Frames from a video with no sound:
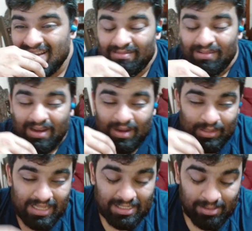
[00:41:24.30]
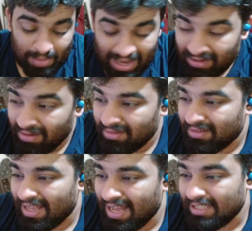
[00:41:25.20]
Wow, that's mad.
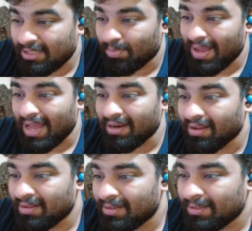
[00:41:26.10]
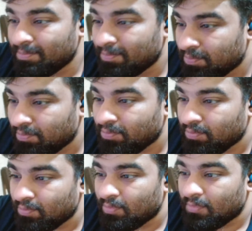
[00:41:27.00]
That's mad.
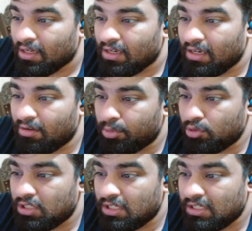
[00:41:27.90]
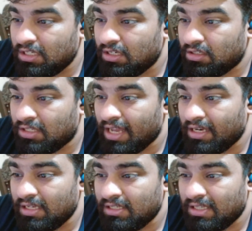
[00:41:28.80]
Liverpool just needs
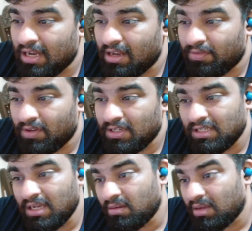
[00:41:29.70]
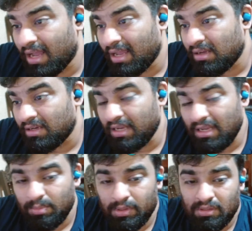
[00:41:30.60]
signings. They aren't finished. Yeah, I agree.
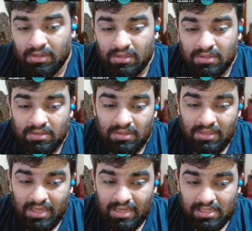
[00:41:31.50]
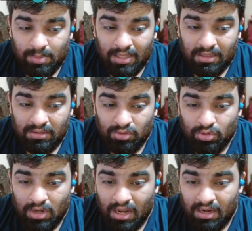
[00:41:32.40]
But the thing is, man, you
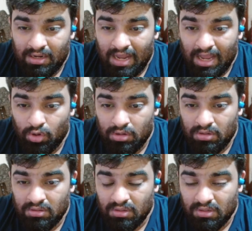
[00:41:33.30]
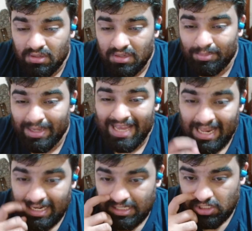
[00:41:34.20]
can't rely on
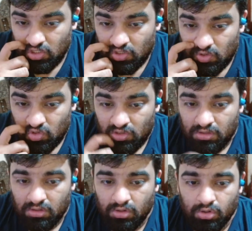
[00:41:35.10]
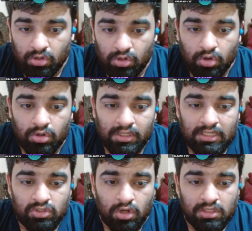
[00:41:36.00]
McAllister. Oh no,
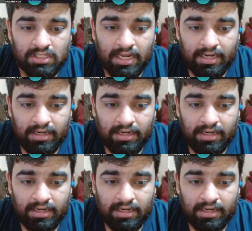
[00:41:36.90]
he's onside.